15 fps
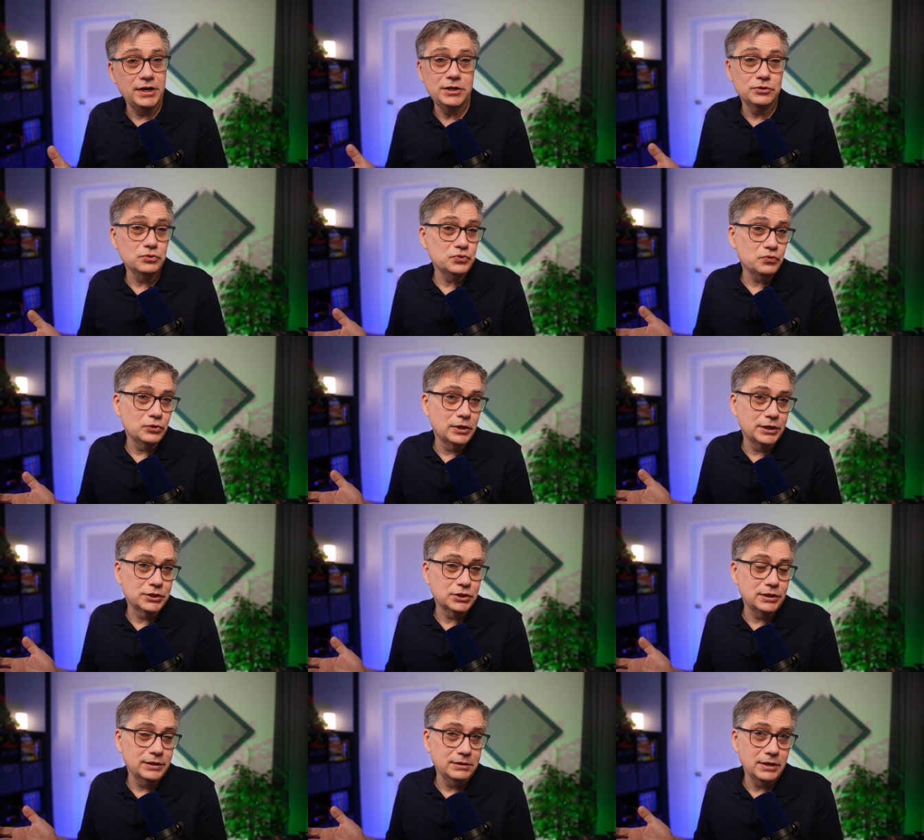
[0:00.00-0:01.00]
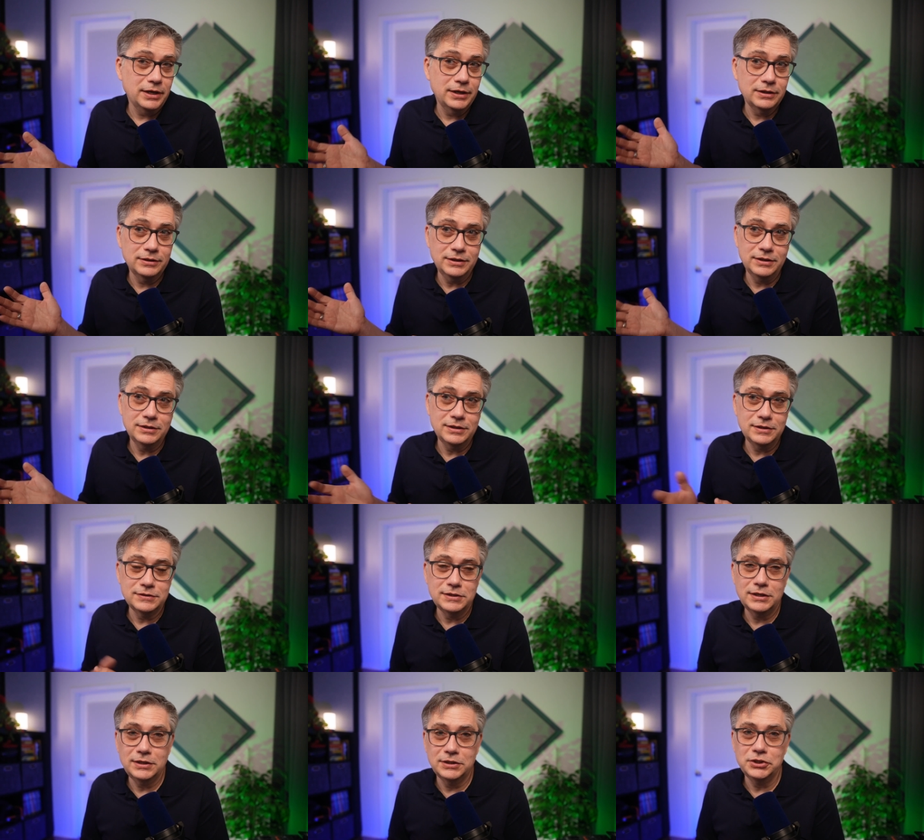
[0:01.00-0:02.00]
useful actually. And it is
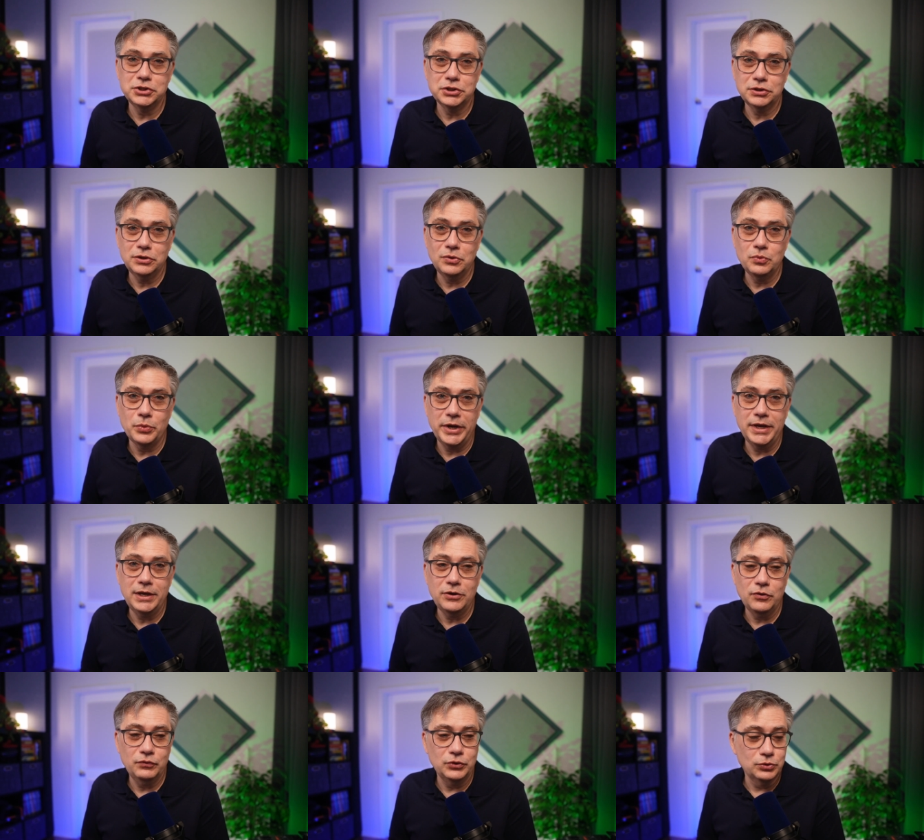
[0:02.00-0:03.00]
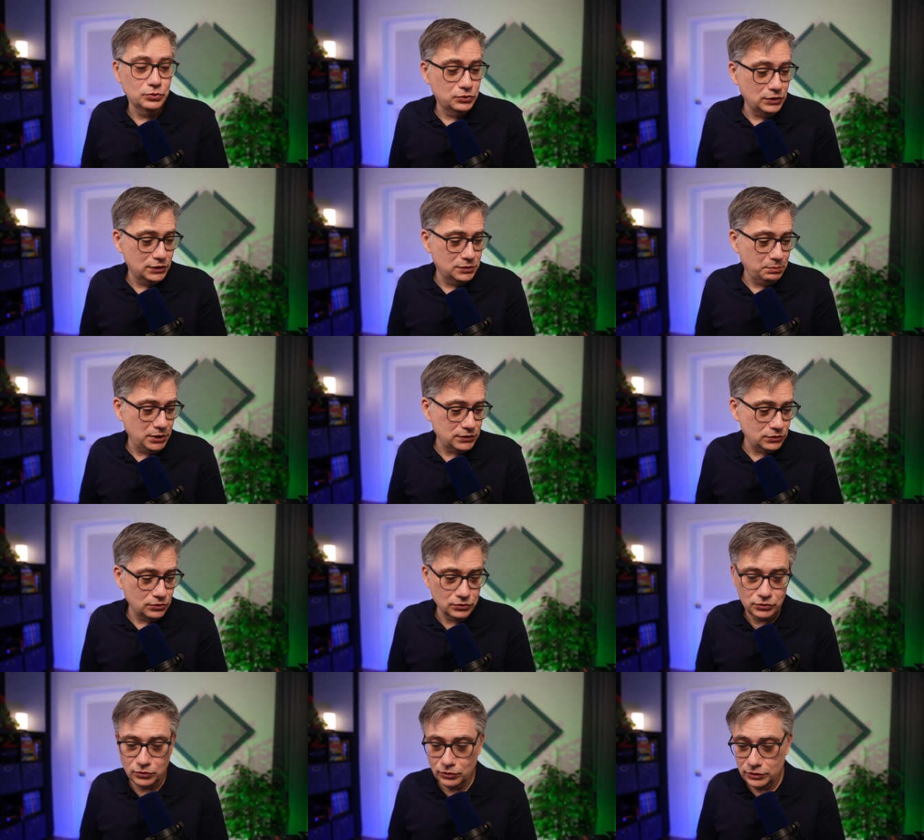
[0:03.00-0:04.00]
an additional way of using Space
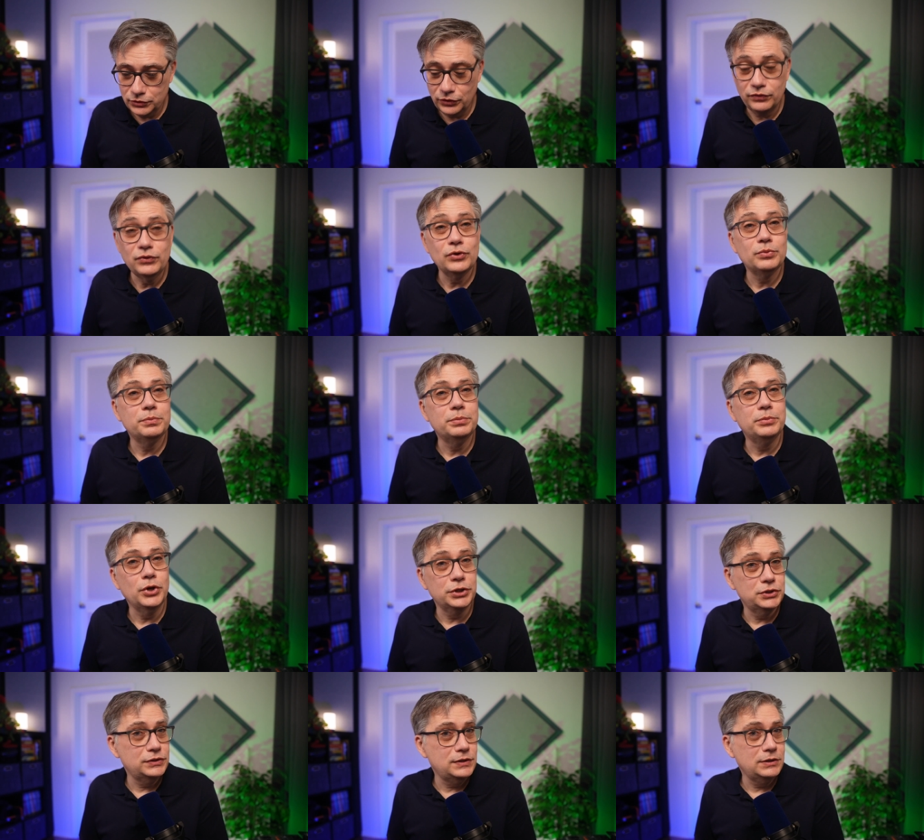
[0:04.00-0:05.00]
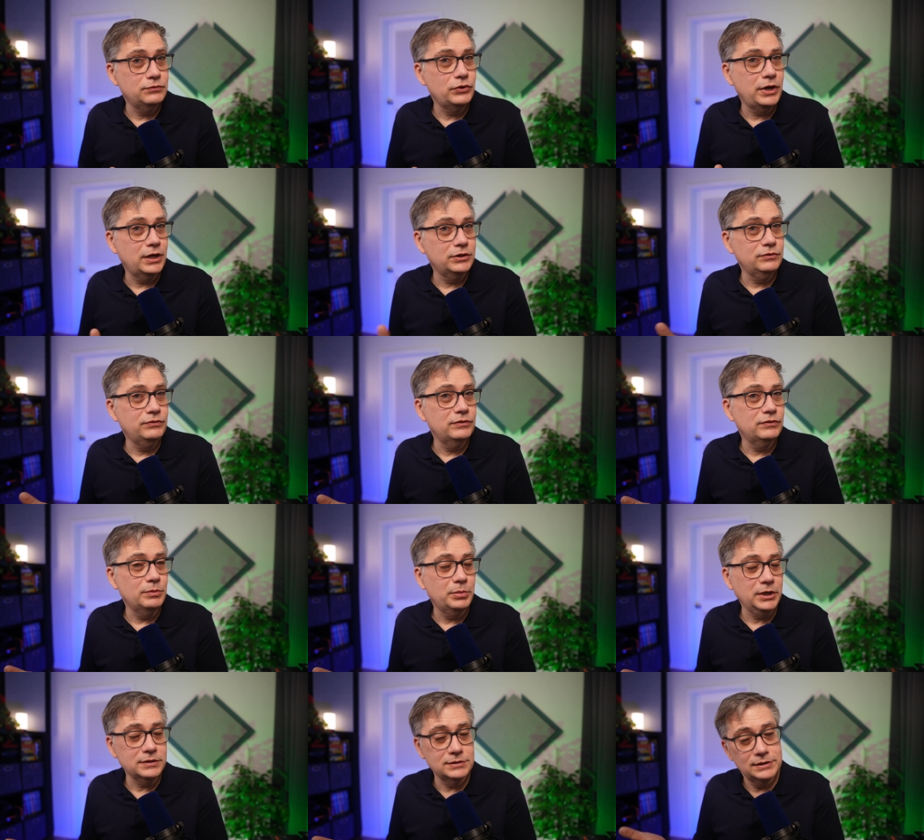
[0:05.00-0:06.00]
Controller. So if you purchase it for 150
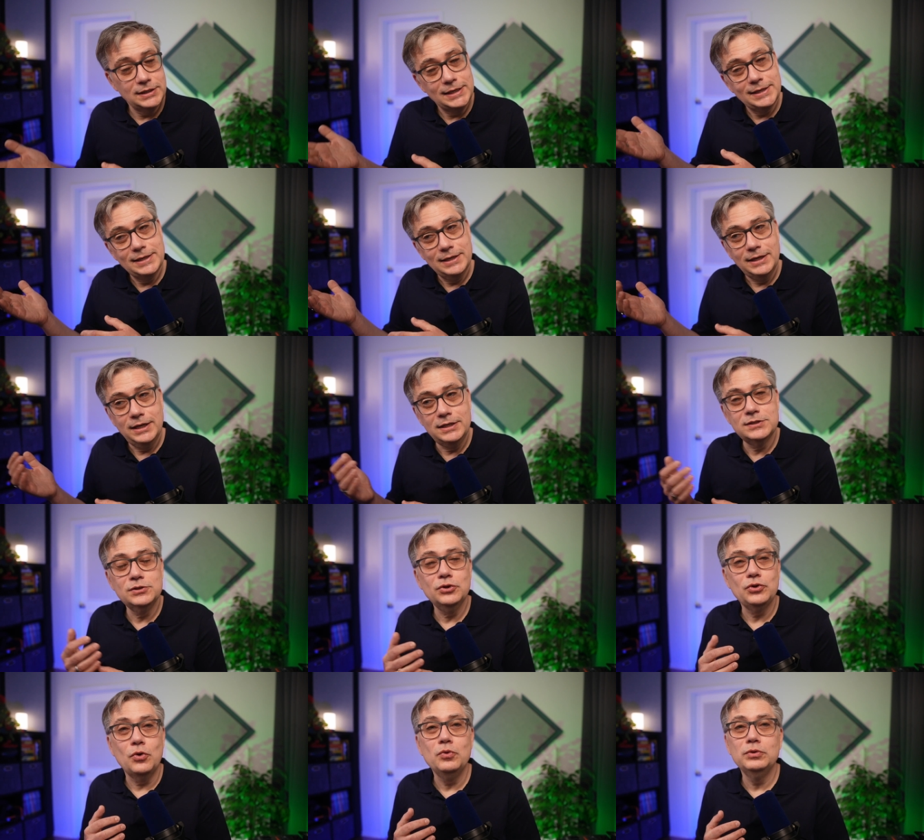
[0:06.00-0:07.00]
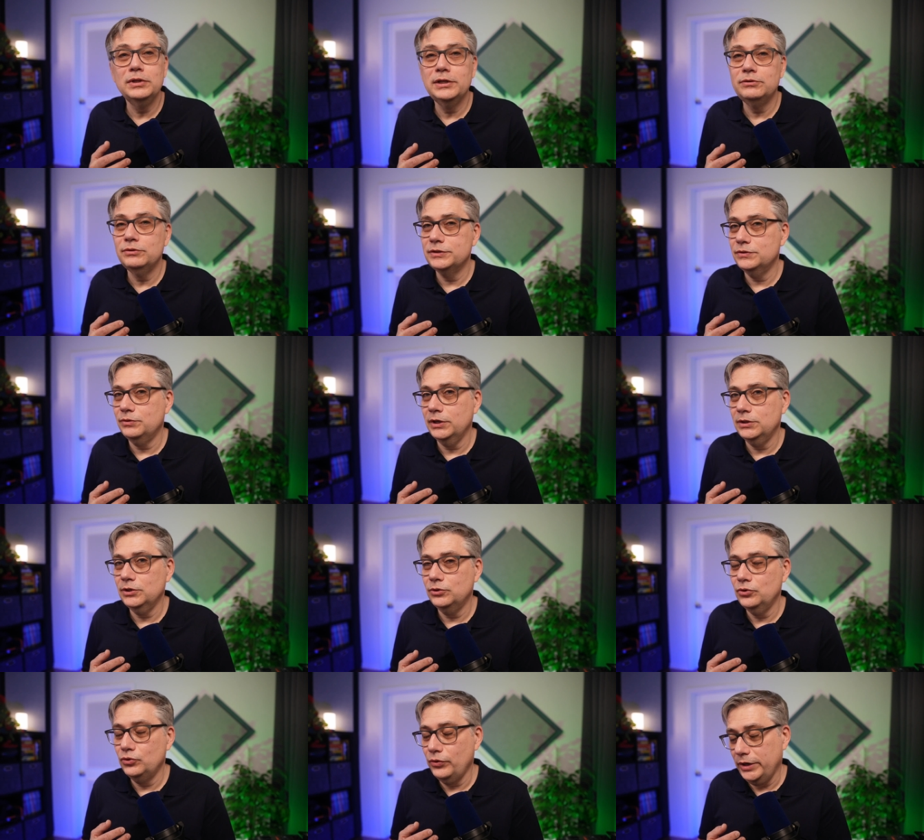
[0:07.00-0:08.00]
bucks, it's not only
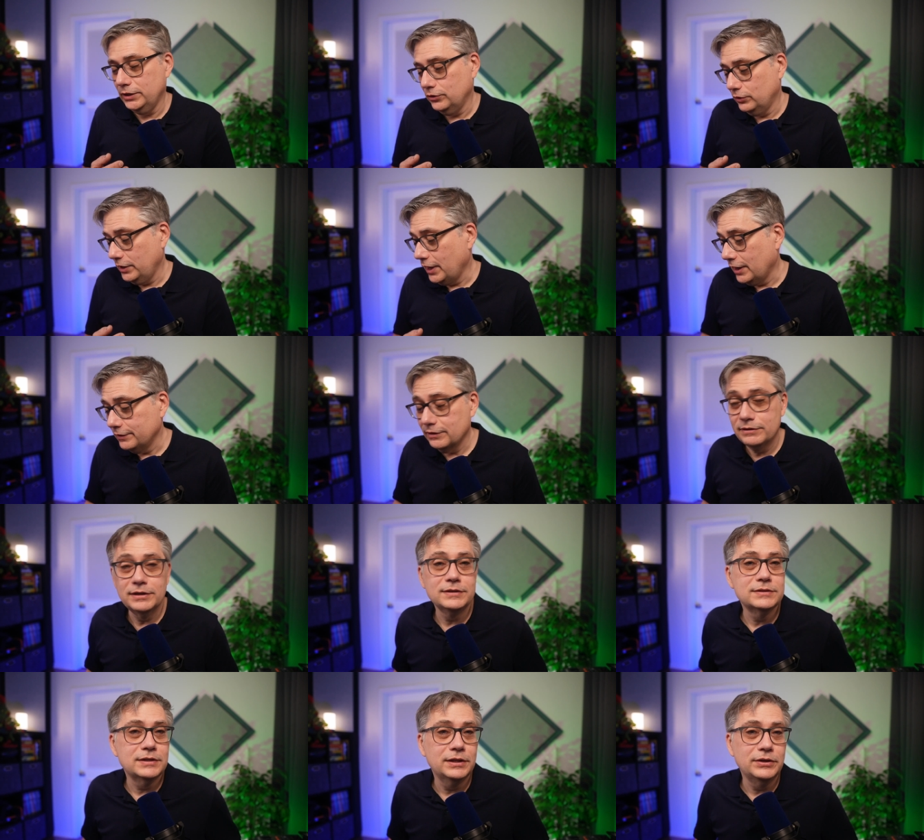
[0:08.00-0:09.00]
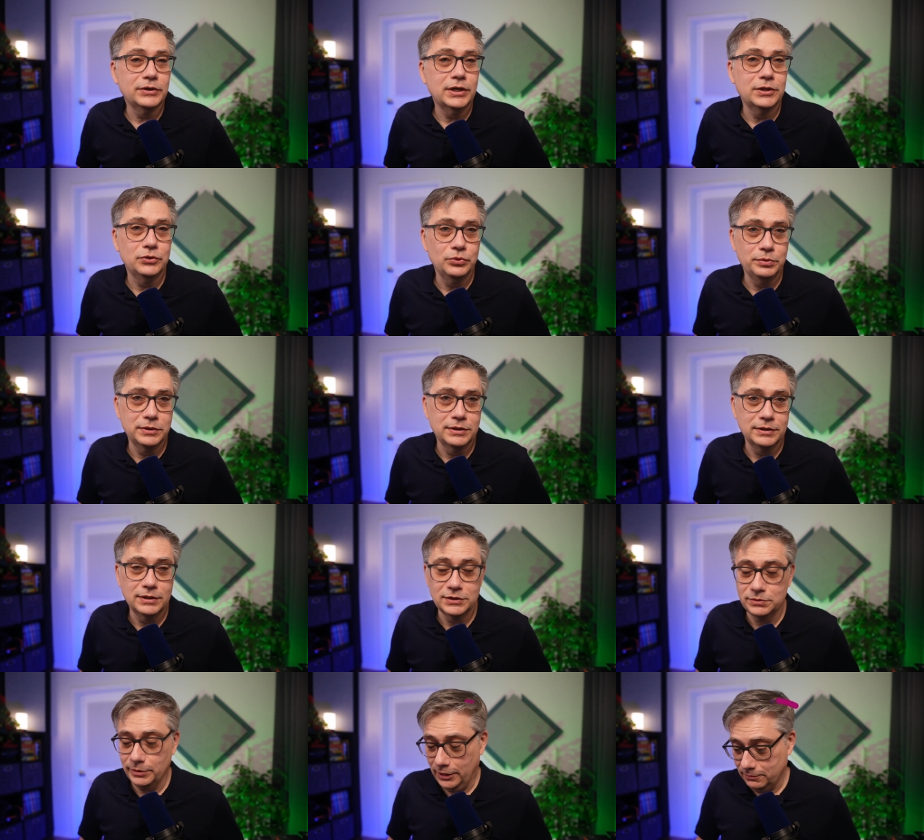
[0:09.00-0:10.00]
restricted to Nuendo, there are other things that you can do with it
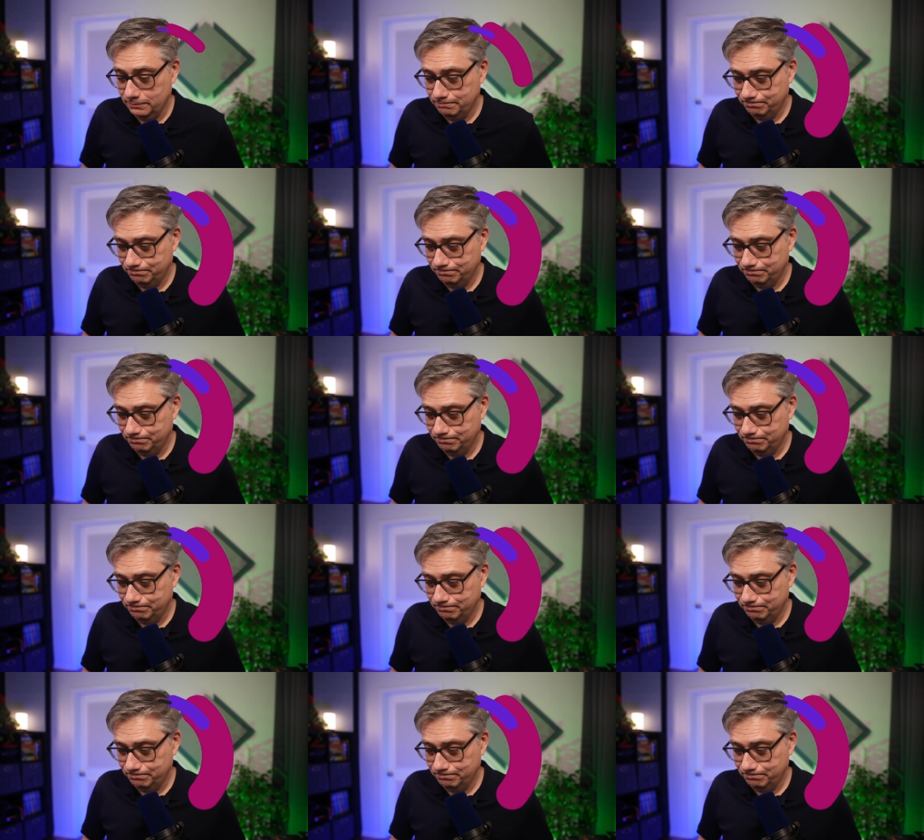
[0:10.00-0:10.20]
as well.